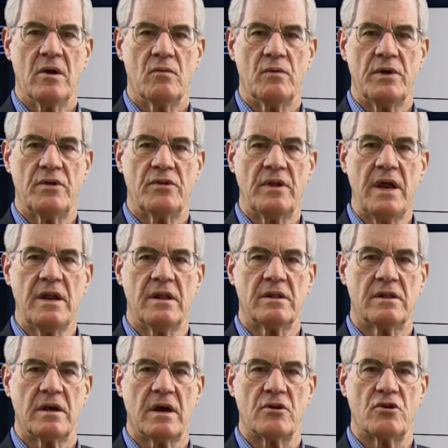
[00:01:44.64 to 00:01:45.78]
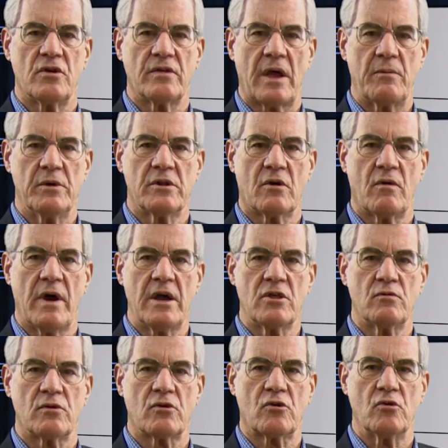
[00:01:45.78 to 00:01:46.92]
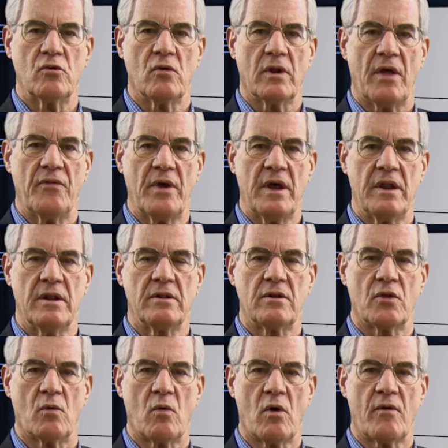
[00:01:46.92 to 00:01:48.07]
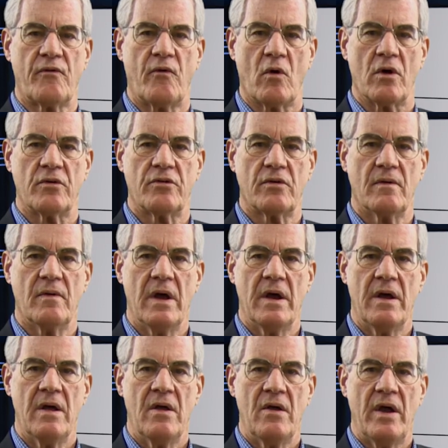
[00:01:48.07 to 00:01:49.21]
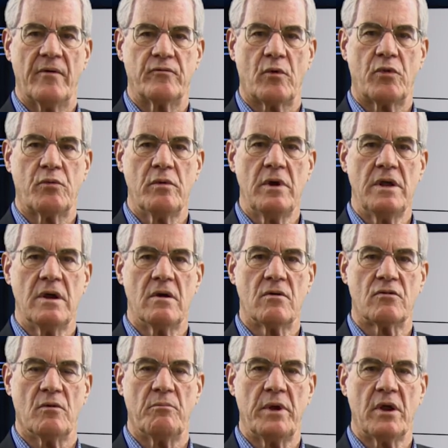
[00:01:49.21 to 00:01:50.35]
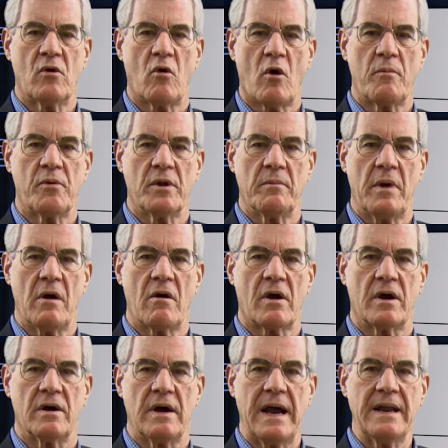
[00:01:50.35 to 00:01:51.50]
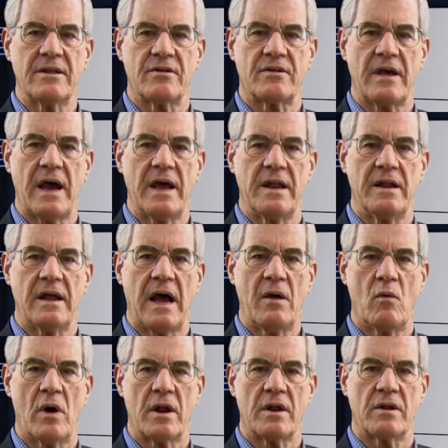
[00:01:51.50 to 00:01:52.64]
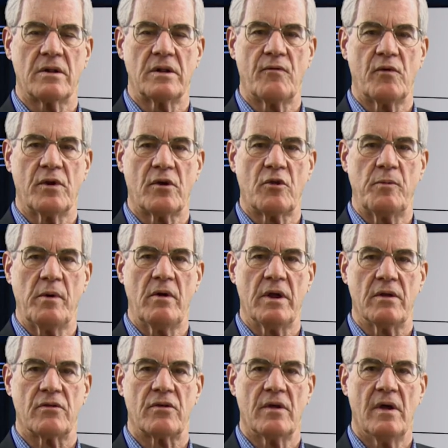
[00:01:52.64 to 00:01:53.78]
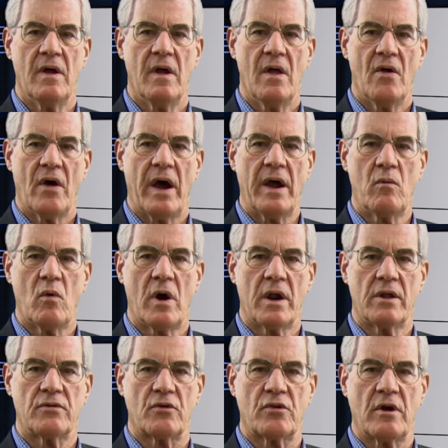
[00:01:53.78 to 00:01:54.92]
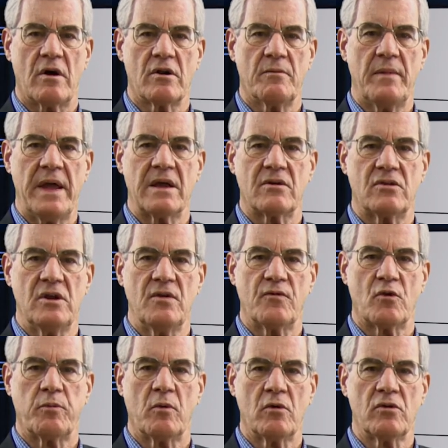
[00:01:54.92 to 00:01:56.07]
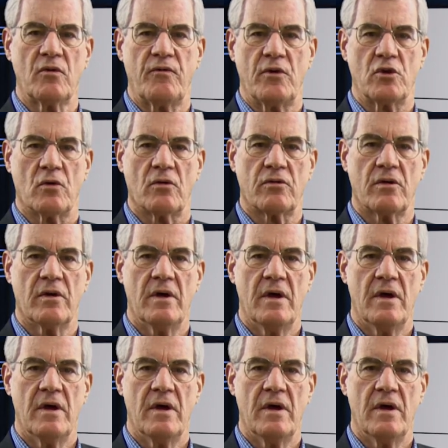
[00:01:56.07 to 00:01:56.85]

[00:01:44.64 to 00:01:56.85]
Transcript: We stayed in touch as I went to graduate school and then into the workforce. After 3 years in big corporate America, I decided I wanted a different experience. I wanted to start a magazine for sports officials.